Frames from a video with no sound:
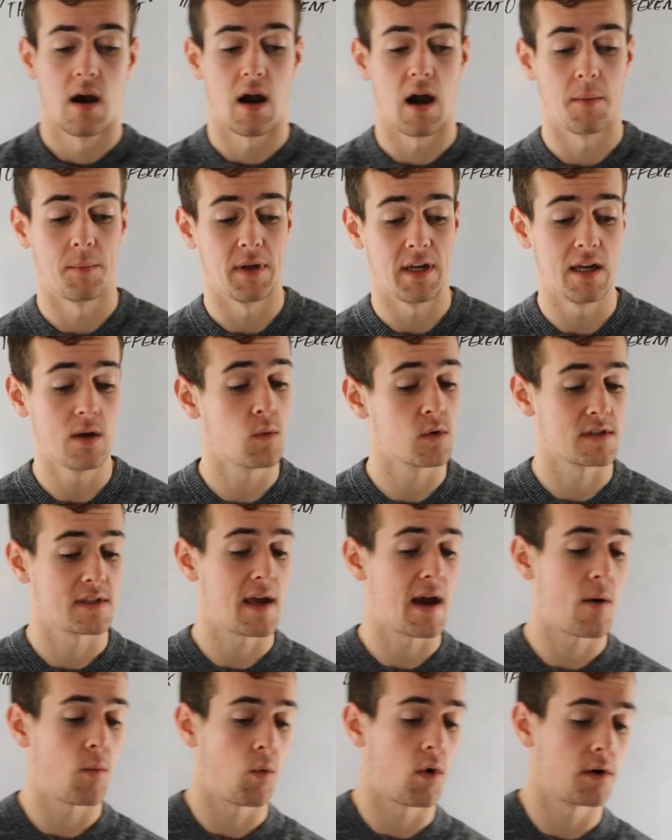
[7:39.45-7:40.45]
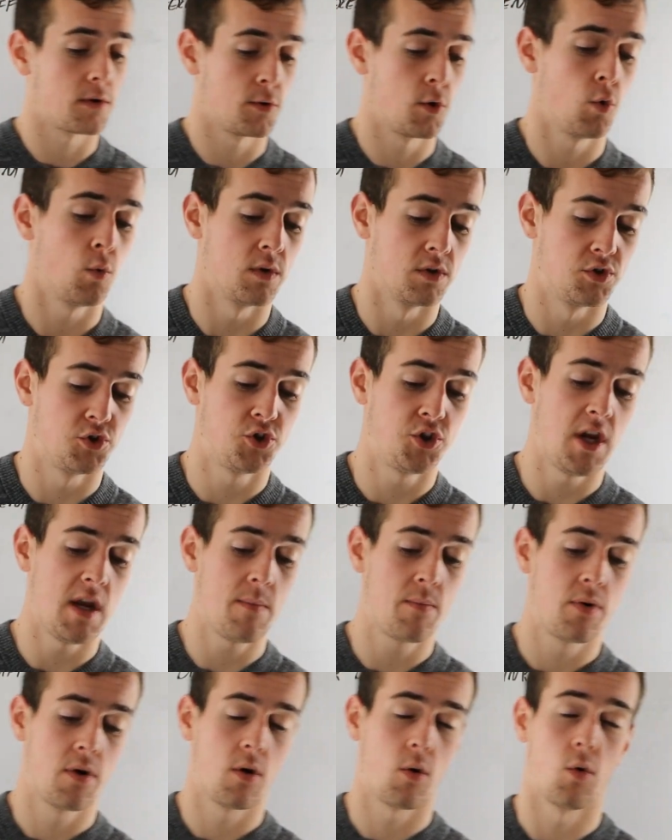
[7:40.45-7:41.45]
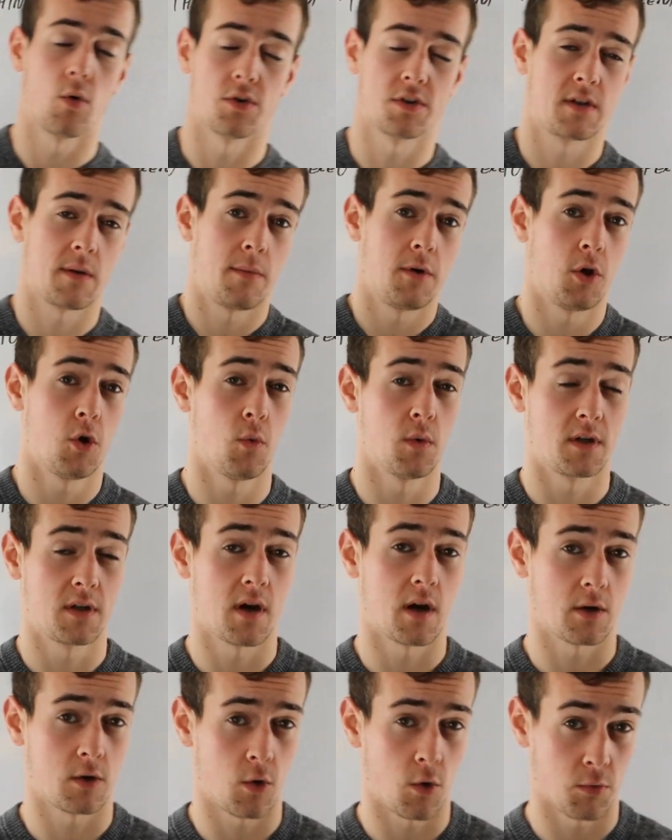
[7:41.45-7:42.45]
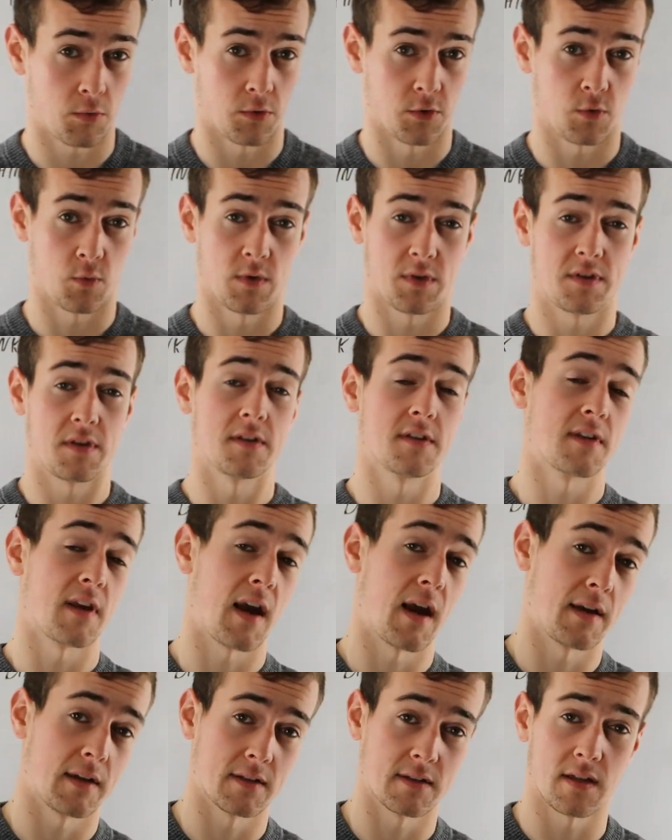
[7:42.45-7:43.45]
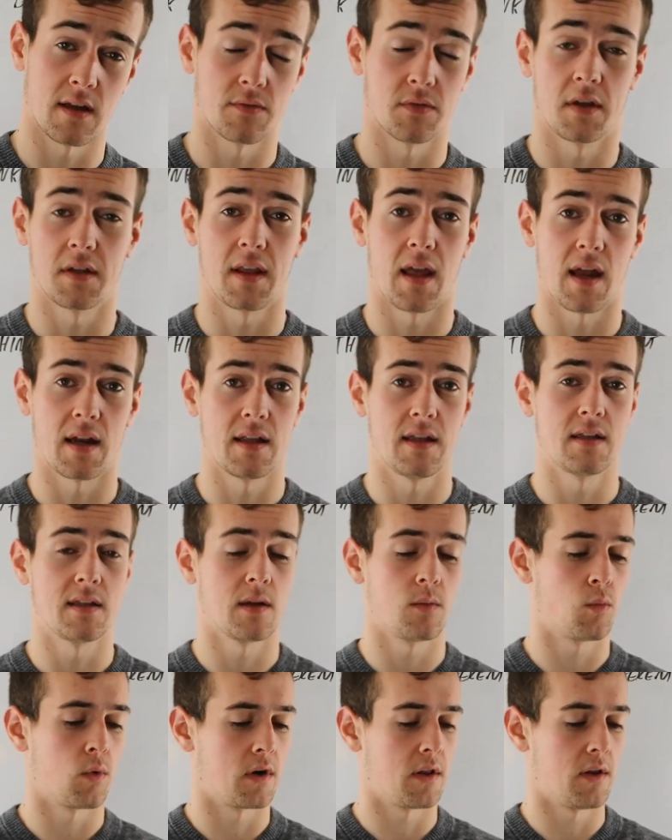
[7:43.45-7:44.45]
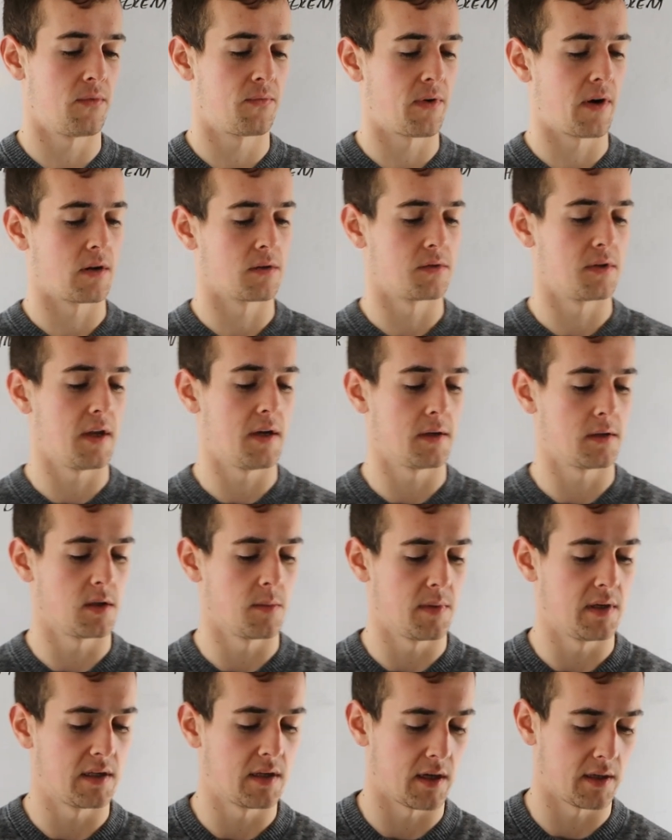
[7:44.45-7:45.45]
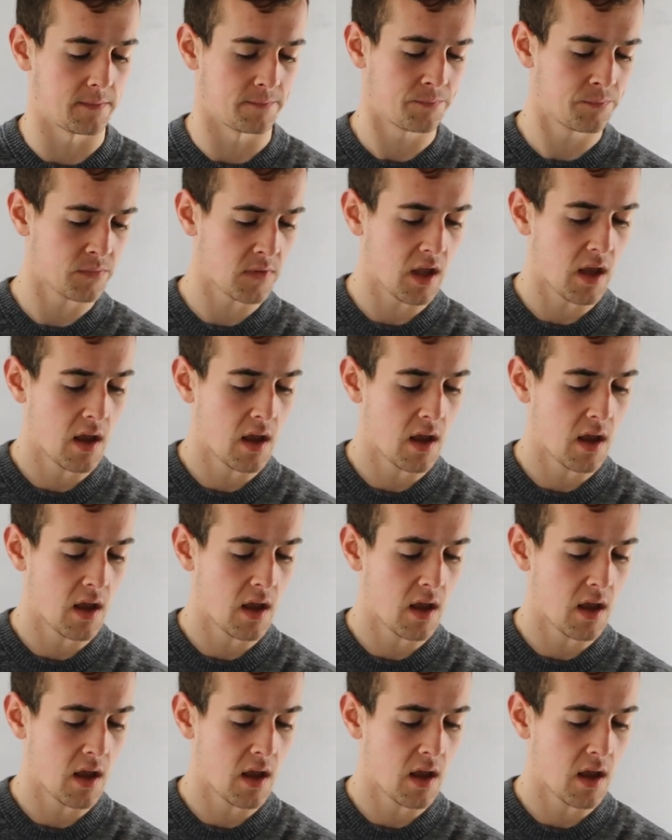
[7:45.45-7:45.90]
Um, he was not one who was cheap or somebody who would cut corners with design and stuff like that. He did what he felt needed to be done.